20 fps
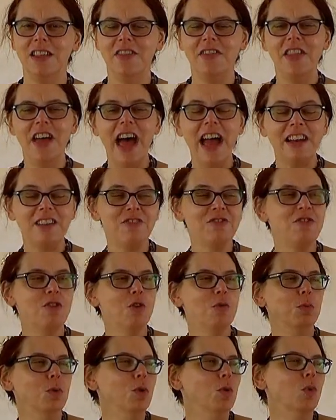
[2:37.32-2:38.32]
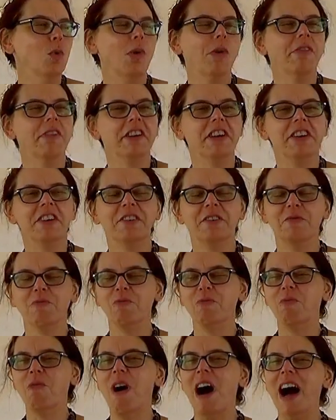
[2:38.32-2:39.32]
That noble warrior,
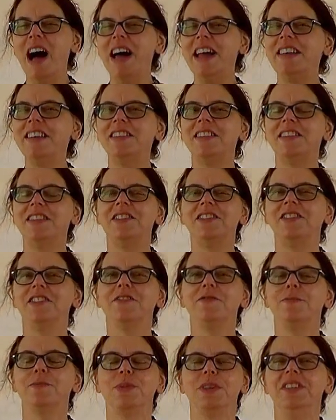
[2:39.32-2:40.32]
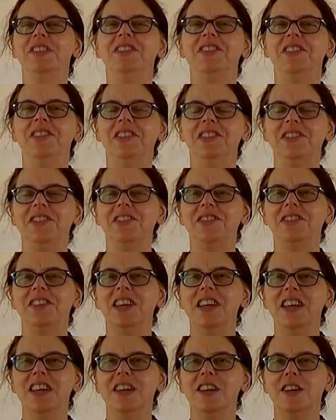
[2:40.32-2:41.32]
wisest of princes,
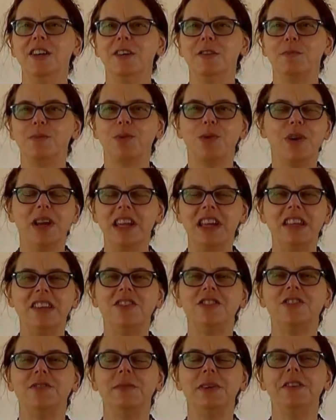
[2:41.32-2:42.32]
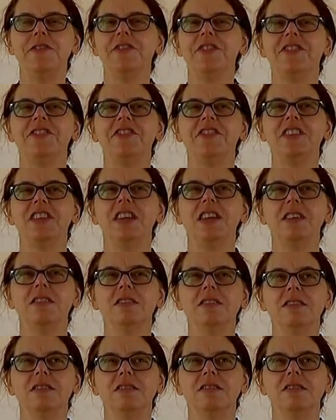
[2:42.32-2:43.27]
praised me for skill.